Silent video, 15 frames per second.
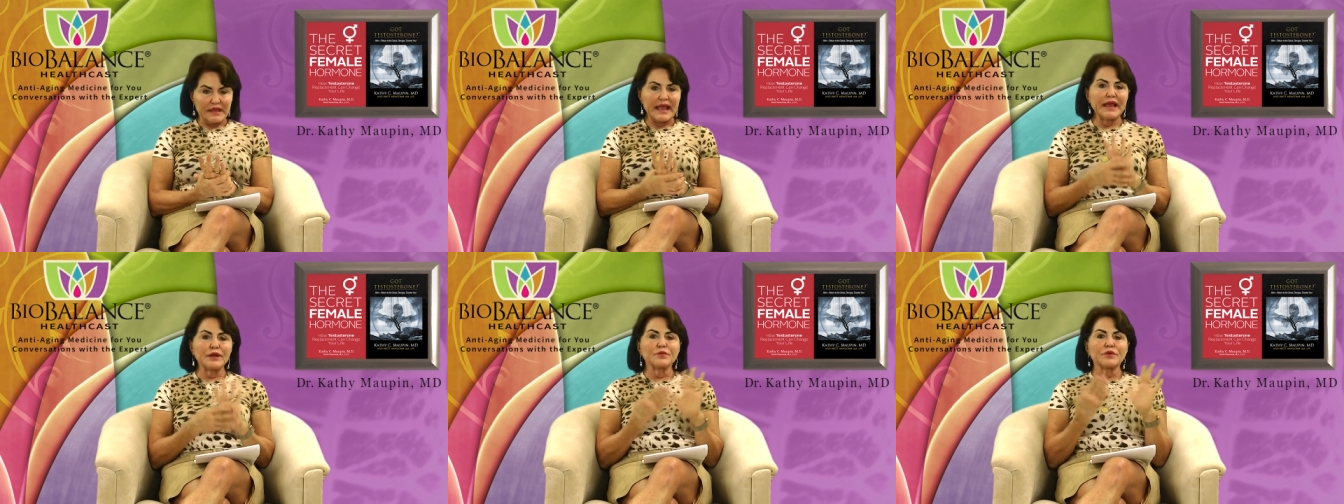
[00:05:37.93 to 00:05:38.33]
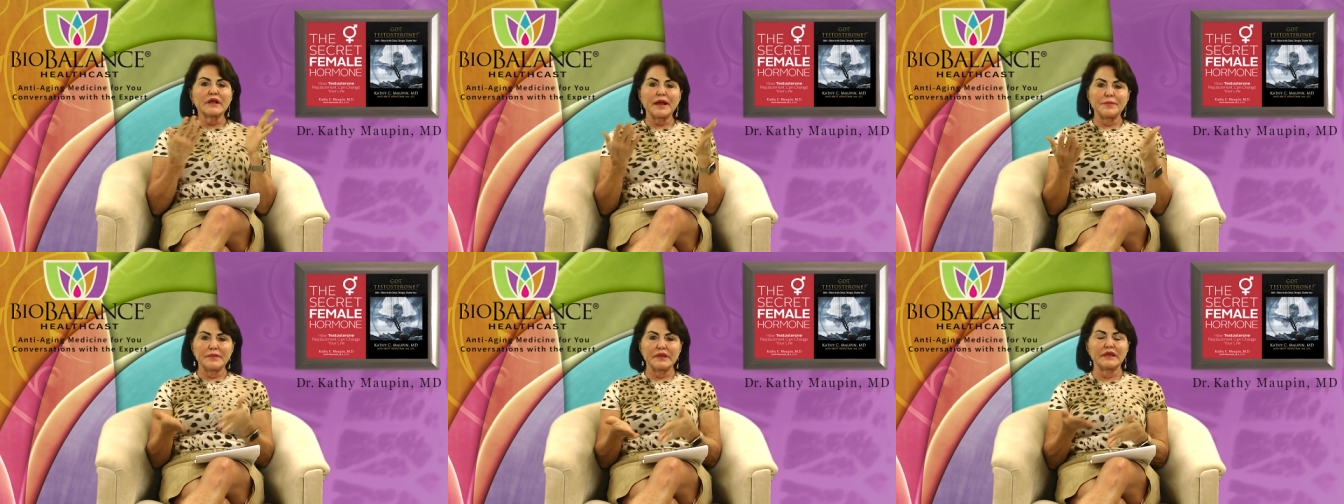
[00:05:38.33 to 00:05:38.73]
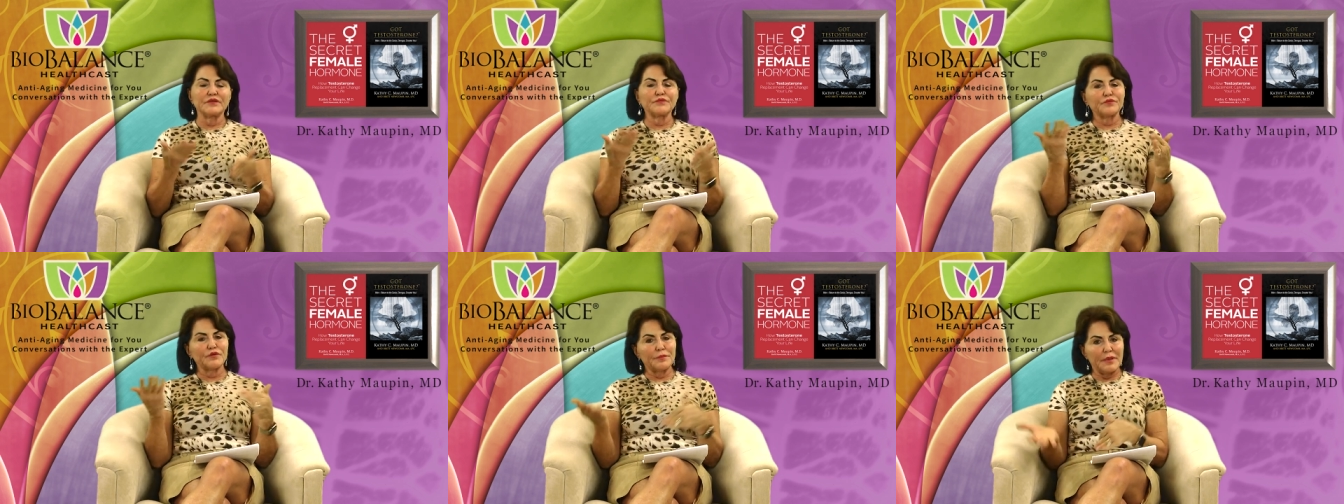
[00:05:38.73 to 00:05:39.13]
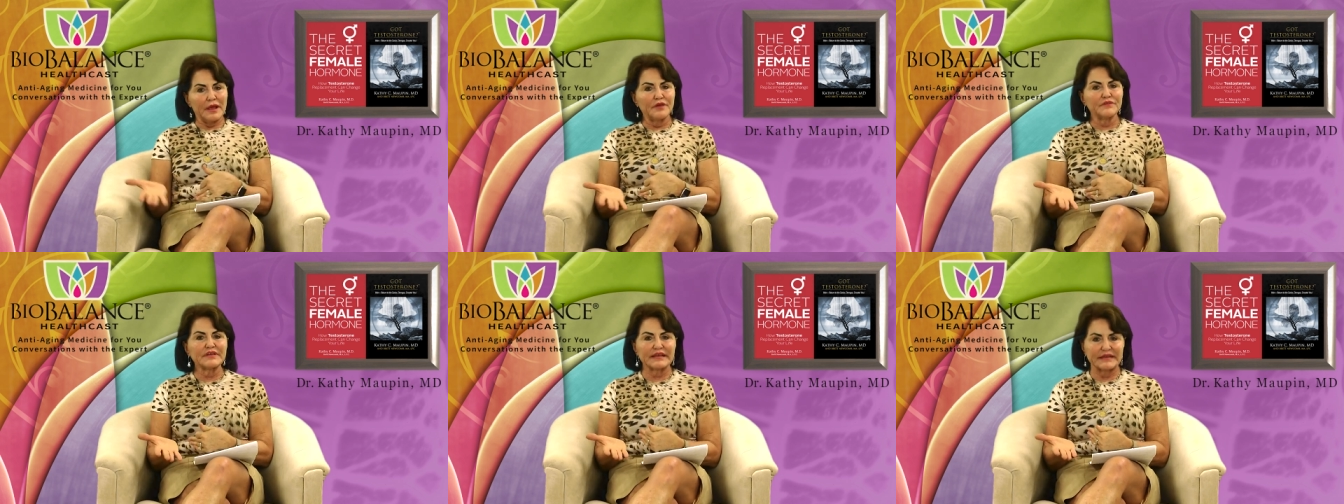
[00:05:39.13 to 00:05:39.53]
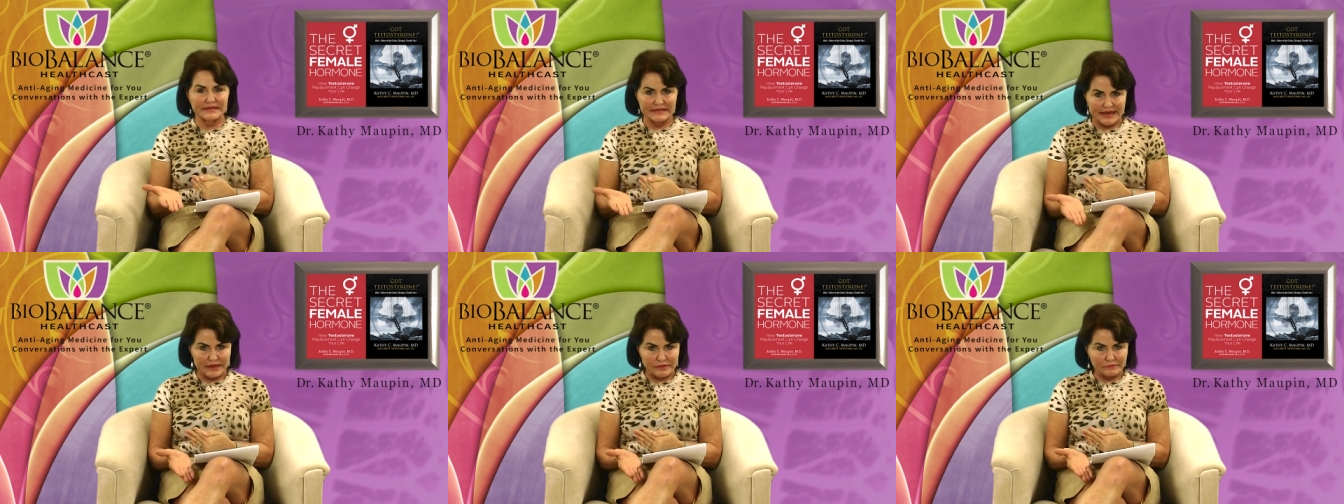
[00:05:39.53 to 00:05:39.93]
and were coming in for a pelvic
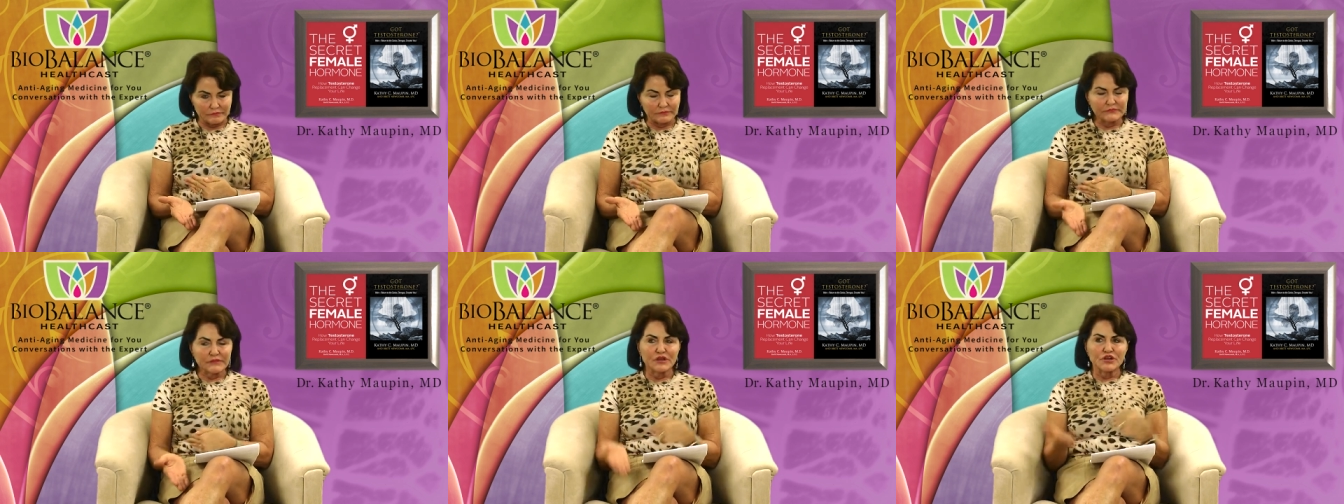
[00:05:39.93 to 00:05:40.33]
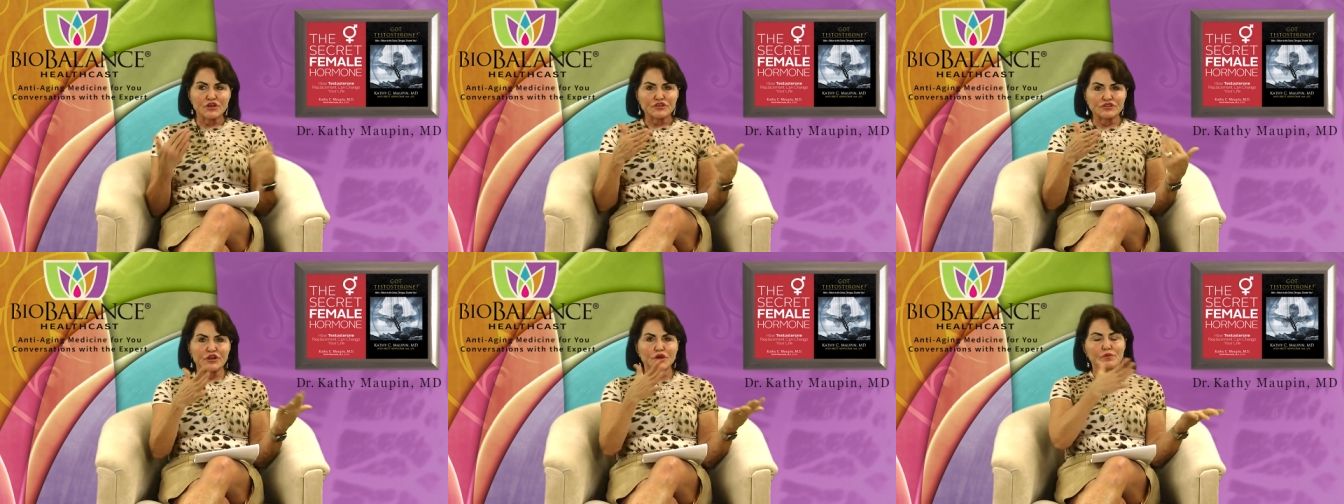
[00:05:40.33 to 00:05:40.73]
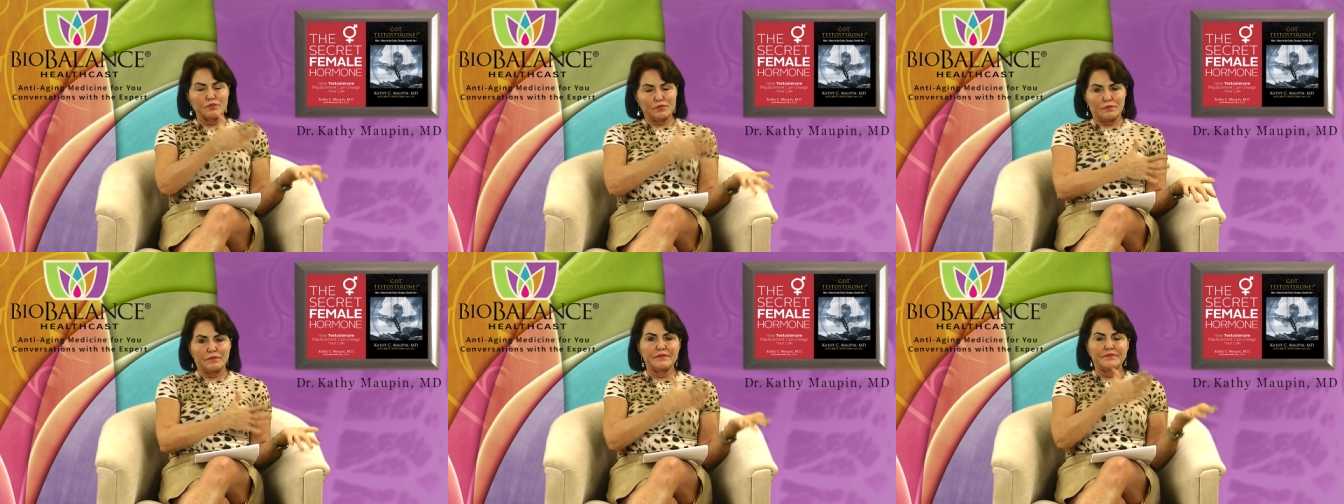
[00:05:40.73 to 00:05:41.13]
exam. So